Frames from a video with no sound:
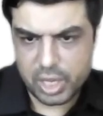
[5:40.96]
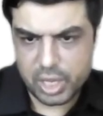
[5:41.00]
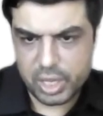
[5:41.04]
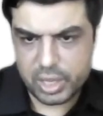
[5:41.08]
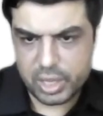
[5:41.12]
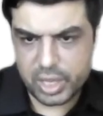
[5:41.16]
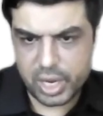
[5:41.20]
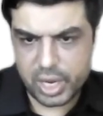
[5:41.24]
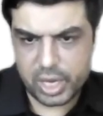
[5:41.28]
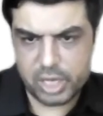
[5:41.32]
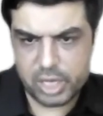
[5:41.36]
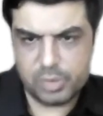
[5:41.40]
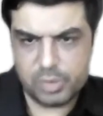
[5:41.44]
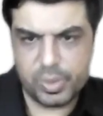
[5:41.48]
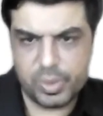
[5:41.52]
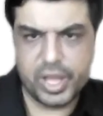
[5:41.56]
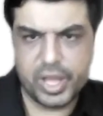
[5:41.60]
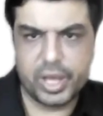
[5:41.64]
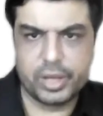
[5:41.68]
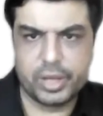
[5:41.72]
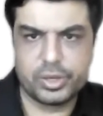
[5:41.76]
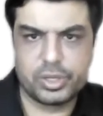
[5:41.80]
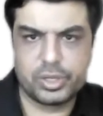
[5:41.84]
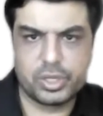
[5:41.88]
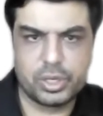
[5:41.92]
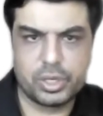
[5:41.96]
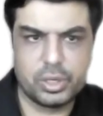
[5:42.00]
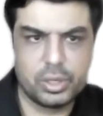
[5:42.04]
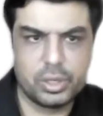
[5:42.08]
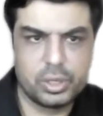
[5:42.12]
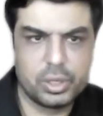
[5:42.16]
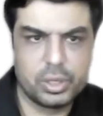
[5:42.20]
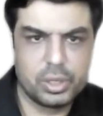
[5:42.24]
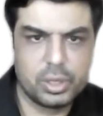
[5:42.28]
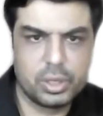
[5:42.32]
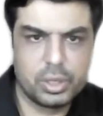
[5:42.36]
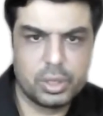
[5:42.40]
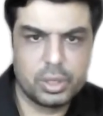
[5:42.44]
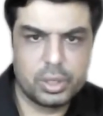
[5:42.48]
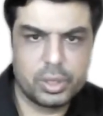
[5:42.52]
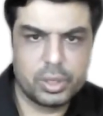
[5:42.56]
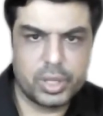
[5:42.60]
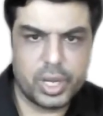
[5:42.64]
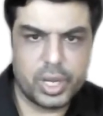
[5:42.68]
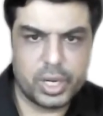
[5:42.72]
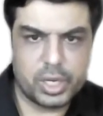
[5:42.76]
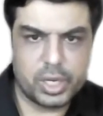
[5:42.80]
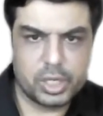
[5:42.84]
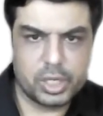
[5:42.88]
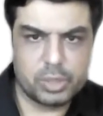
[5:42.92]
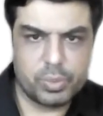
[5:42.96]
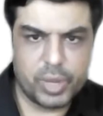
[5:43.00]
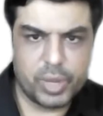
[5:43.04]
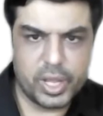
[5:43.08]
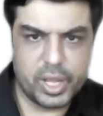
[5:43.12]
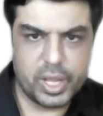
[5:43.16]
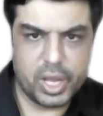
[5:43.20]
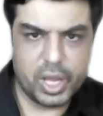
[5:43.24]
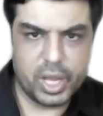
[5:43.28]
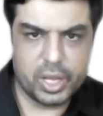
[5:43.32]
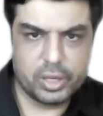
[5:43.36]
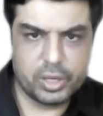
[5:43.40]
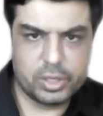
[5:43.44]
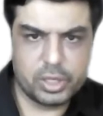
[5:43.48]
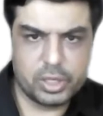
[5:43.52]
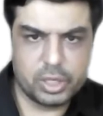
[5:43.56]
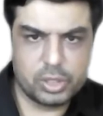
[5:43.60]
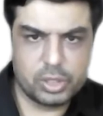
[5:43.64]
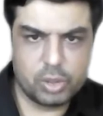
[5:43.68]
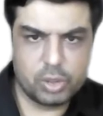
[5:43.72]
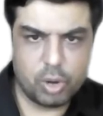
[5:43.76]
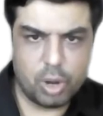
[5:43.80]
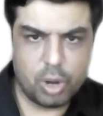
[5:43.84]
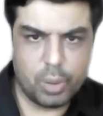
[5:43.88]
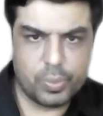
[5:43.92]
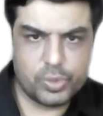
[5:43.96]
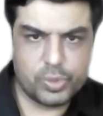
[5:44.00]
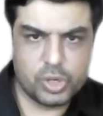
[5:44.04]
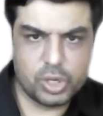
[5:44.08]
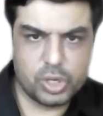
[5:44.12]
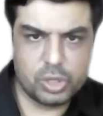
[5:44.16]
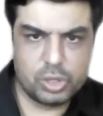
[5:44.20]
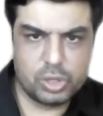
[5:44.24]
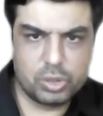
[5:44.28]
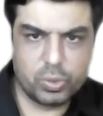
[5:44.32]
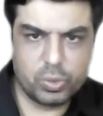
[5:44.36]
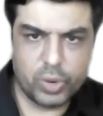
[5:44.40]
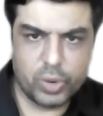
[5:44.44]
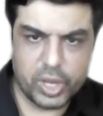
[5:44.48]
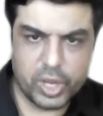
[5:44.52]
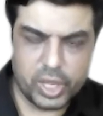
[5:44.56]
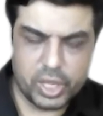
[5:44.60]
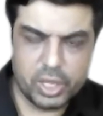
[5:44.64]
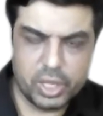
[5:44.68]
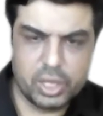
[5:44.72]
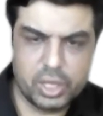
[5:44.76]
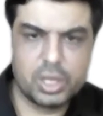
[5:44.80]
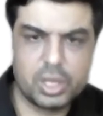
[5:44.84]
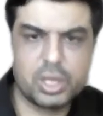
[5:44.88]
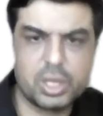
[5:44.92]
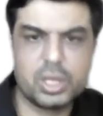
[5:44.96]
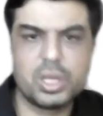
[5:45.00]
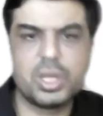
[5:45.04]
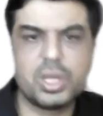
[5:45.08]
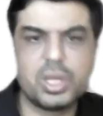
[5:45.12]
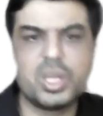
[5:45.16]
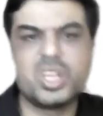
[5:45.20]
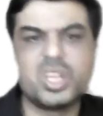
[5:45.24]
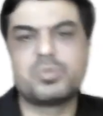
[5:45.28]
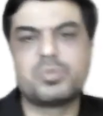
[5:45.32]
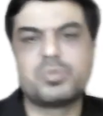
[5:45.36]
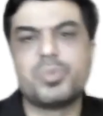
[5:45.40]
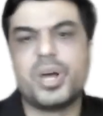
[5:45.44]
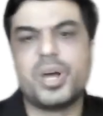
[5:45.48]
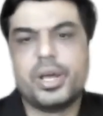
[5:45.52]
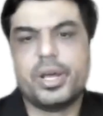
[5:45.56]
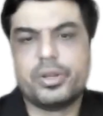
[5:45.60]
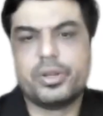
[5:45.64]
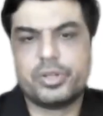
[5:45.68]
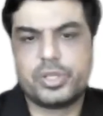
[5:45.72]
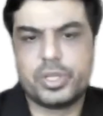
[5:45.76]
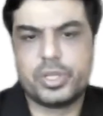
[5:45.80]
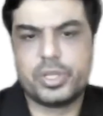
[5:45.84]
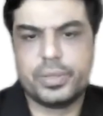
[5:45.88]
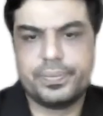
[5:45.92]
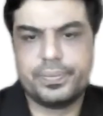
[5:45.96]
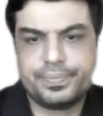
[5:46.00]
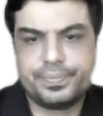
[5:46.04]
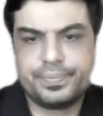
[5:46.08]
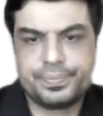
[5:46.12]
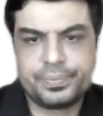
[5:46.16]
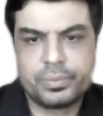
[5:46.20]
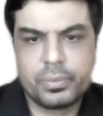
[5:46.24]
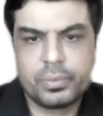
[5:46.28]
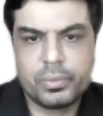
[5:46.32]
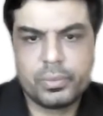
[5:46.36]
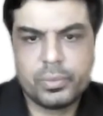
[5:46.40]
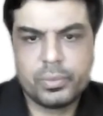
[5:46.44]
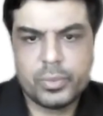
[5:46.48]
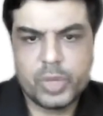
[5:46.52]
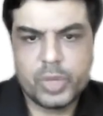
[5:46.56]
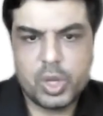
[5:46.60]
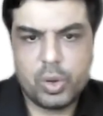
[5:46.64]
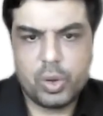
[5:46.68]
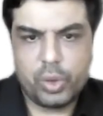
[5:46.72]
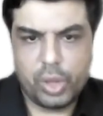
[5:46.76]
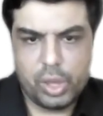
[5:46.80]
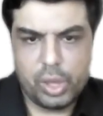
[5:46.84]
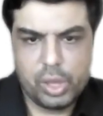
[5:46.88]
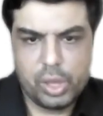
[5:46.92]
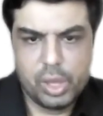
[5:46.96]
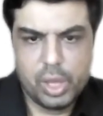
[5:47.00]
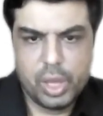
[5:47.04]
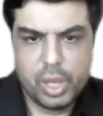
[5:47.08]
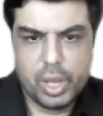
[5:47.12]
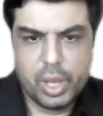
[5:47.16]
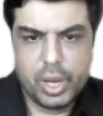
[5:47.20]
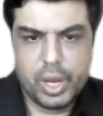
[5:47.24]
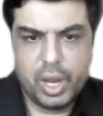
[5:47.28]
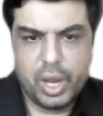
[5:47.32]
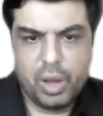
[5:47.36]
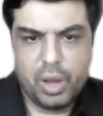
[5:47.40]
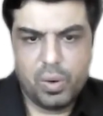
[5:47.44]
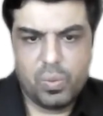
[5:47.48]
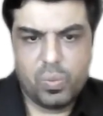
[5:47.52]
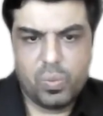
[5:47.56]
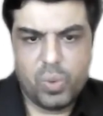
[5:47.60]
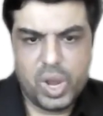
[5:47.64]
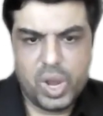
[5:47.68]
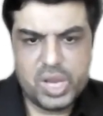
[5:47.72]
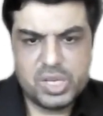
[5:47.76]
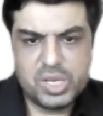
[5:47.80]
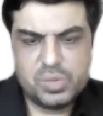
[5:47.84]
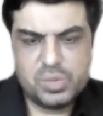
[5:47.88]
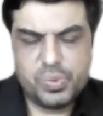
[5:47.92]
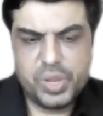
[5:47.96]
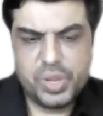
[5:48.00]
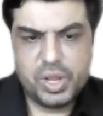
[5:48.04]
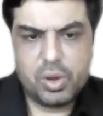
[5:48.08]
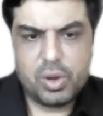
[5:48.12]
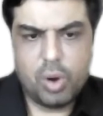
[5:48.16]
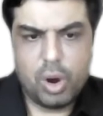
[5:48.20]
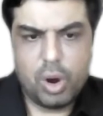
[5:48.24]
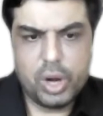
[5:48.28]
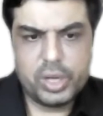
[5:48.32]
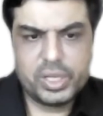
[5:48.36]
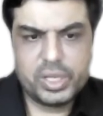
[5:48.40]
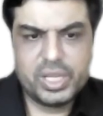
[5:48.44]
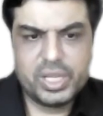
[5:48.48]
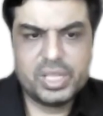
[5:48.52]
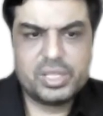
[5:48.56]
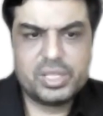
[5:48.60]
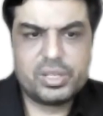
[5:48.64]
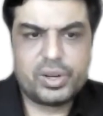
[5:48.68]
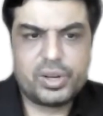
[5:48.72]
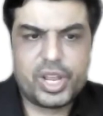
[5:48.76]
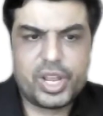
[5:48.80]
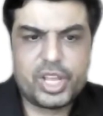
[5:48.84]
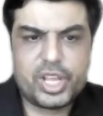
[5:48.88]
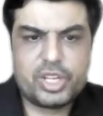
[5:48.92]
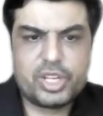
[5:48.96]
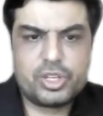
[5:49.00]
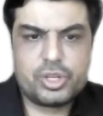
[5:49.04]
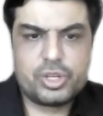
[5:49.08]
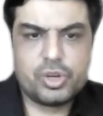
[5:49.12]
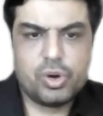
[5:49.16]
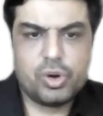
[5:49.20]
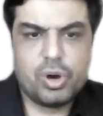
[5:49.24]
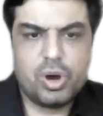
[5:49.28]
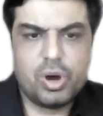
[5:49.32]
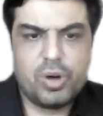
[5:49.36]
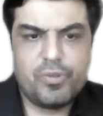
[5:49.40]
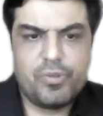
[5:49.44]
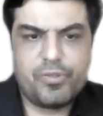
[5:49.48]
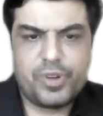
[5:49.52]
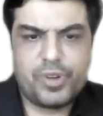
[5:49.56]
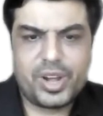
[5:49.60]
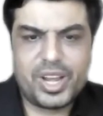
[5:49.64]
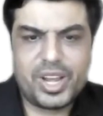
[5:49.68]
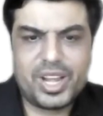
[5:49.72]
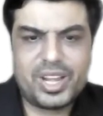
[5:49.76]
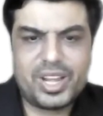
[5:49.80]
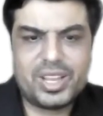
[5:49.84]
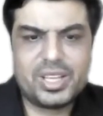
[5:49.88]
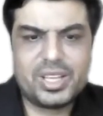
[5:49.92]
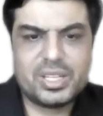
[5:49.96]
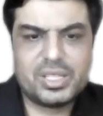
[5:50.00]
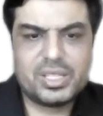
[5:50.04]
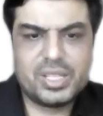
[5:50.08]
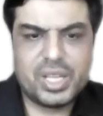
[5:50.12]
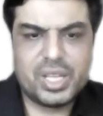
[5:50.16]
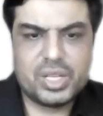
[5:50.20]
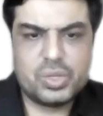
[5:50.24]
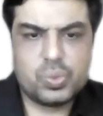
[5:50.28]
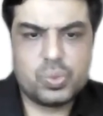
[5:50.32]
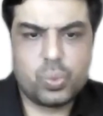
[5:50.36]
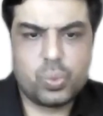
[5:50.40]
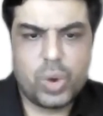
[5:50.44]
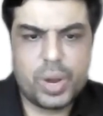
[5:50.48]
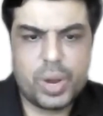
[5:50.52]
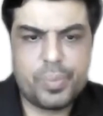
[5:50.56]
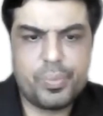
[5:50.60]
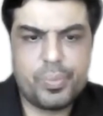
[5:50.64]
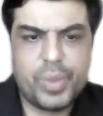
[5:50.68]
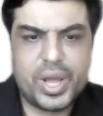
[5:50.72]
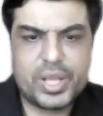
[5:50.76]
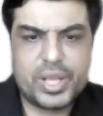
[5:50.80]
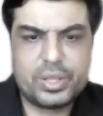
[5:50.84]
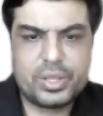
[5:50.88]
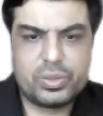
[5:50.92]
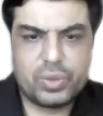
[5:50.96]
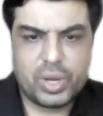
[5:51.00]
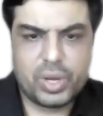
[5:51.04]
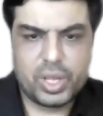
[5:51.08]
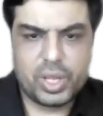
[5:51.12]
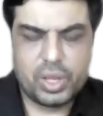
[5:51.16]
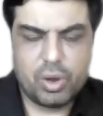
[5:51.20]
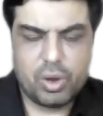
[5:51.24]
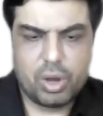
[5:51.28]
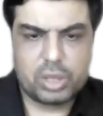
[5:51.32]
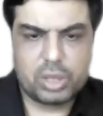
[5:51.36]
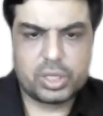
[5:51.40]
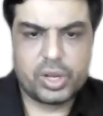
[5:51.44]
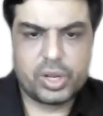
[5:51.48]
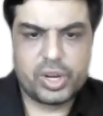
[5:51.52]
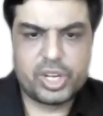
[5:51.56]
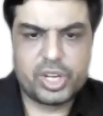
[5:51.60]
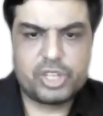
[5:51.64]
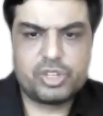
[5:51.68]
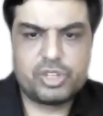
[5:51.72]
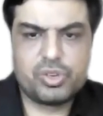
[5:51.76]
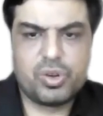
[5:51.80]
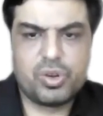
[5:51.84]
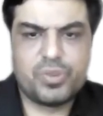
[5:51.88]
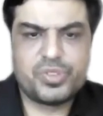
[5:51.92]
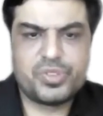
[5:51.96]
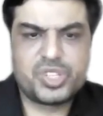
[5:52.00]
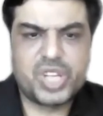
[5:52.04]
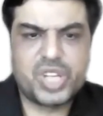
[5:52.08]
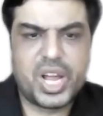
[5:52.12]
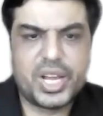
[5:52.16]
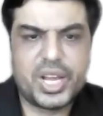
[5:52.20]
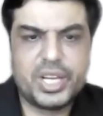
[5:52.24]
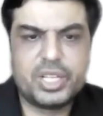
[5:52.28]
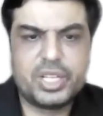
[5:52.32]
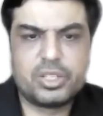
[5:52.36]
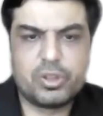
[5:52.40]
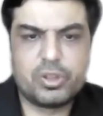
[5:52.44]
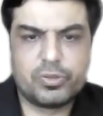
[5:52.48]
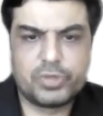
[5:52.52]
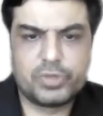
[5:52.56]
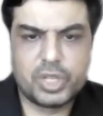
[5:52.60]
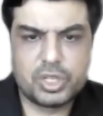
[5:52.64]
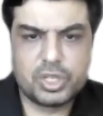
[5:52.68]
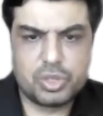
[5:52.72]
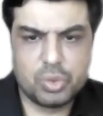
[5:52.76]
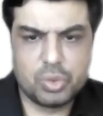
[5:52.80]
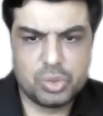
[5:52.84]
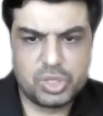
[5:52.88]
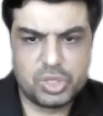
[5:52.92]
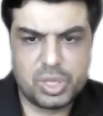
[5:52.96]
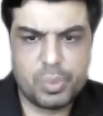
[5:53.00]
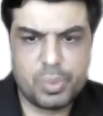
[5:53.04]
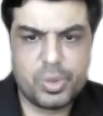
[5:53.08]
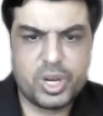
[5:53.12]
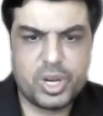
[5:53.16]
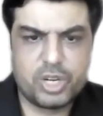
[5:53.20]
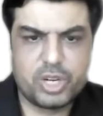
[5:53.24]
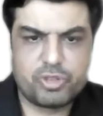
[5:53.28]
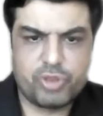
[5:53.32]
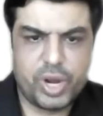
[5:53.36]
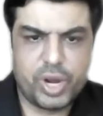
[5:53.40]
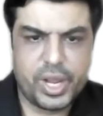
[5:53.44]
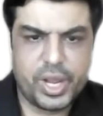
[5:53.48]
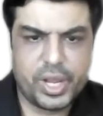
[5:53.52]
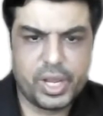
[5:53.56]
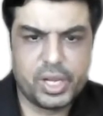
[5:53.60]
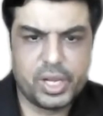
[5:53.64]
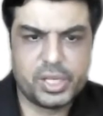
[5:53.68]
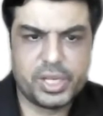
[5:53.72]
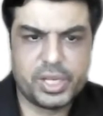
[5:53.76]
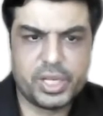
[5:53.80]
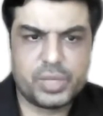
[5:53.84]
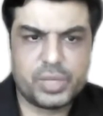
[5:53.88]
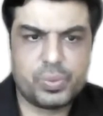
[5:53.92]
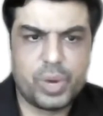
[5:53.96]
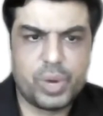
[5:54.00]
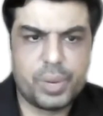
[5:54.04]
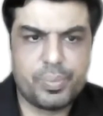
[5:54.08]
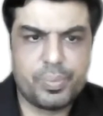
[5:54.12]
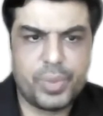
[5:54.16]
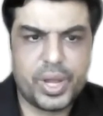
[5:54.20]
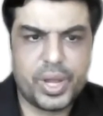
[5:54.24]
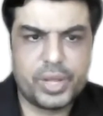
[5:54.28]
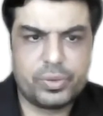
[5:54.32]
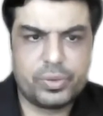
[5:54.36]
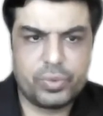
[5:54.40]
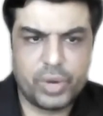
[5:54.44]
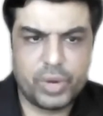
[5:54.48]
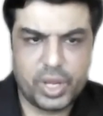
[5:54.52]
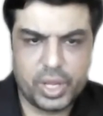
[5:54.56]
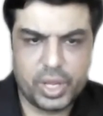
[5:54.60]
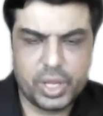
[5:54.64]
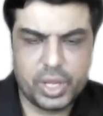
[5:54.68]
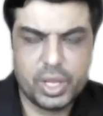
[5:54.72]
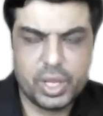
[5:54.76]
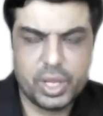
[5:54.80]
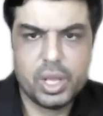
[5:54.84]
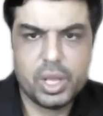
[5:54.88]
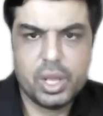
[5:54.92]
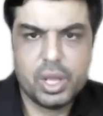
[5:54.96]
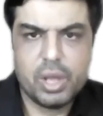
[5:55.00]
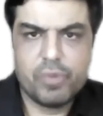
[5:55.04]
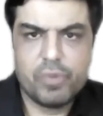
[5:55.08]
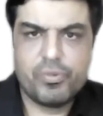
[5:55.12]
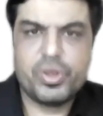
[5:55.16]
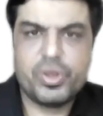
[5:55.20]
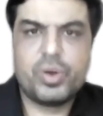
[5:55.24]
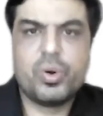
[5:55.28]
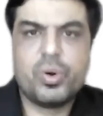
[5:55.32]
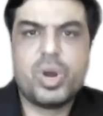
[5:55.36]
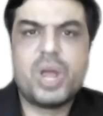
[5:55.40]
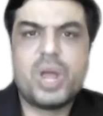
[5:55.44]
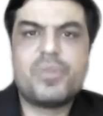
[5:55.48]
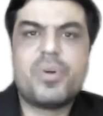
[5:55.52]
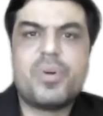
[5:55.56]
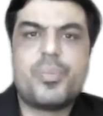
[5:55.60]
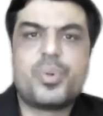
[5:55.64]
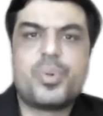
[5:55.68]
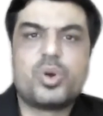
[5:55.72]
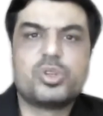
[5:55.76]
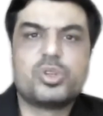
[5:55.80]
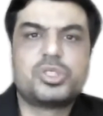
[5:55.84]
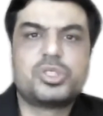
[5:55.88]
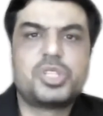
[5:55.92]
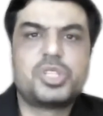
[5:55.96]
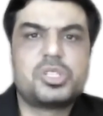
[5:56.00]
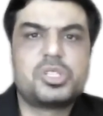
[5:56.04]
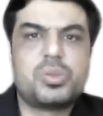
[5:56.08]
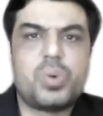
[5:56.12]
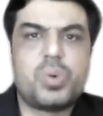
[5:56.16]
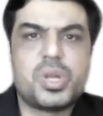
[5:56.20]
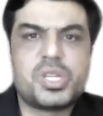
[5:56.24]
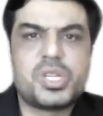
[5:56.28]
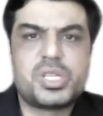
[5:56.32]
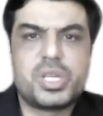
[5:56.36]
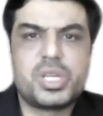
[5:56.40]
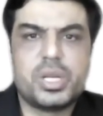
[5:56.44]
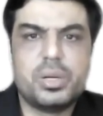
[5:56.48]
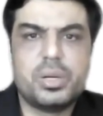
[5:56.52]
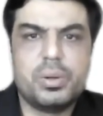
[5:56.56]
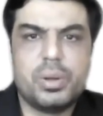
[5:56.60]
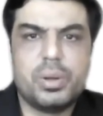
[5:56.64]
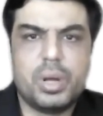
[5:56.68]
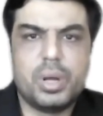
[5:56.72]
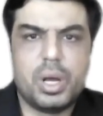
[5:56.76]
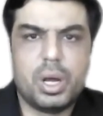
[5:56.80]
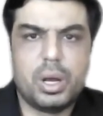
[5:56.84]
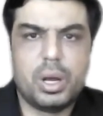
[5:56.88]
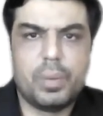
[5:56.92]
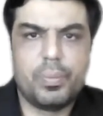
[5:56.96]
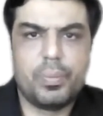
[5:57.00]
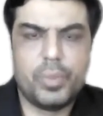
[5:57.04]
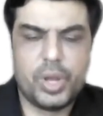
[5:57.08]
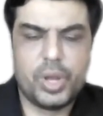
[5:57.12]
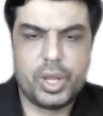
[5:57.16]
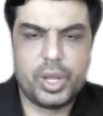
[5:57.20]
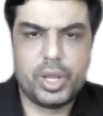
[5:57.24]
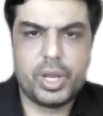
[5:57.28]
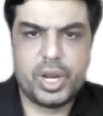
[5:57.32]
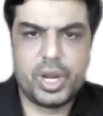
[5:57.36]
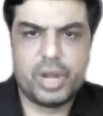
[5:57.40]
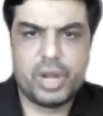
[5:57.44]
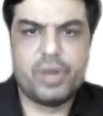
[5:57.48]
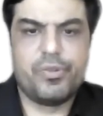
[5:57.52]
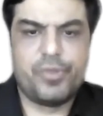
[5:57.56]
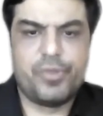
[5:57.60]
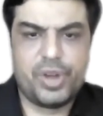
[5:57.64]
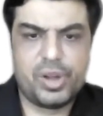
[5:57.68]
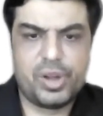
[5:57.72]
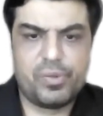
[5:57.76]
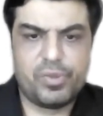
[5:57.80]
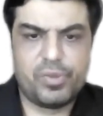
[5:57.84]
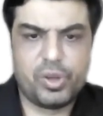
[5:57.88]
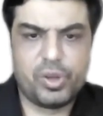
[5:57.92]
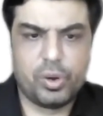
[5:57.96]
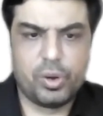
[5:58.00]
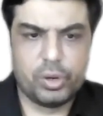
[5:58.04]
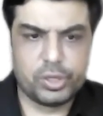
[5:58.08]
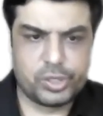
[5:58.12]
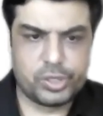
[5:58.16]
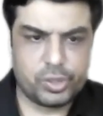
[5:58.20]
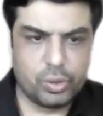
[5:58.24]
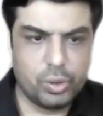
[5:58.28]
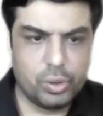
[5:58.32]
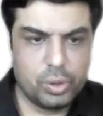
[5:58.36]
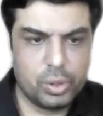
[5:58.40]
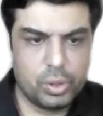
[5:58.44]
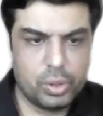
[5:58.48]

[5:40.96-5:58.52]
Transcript: That is my answer. That is my answer. So option 3 is my answer. Okay. Now, once we got this ratio of radius as 1 by 3 or the ratio of sides of the two similar triangles as 1 by 3, we could have approached this question uh, in a different way also.